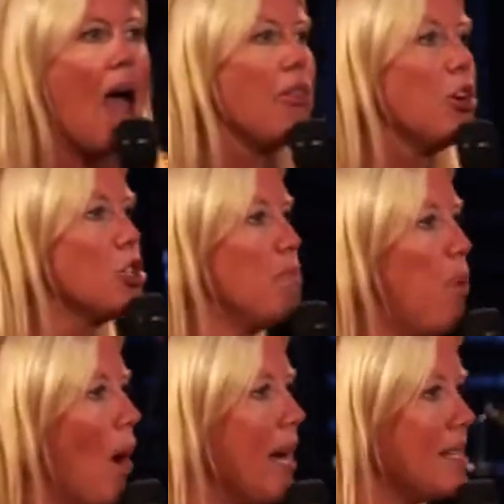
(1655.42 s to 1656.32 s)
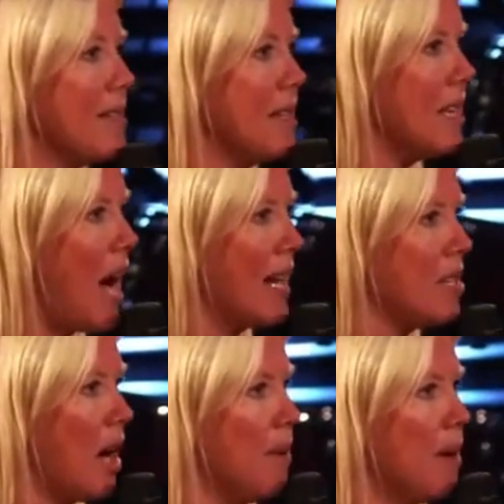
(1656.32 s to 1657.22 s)
and there's boys in this
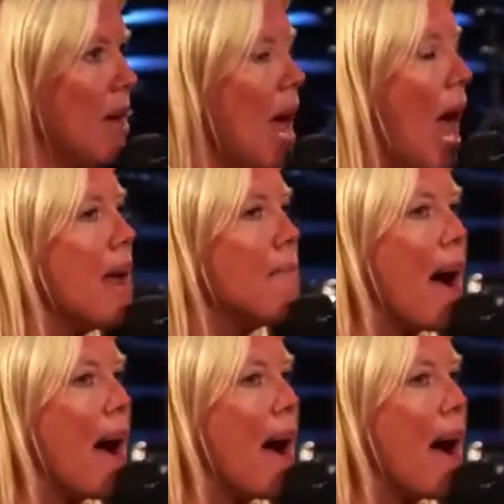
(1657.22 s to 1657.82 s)
hot tub, and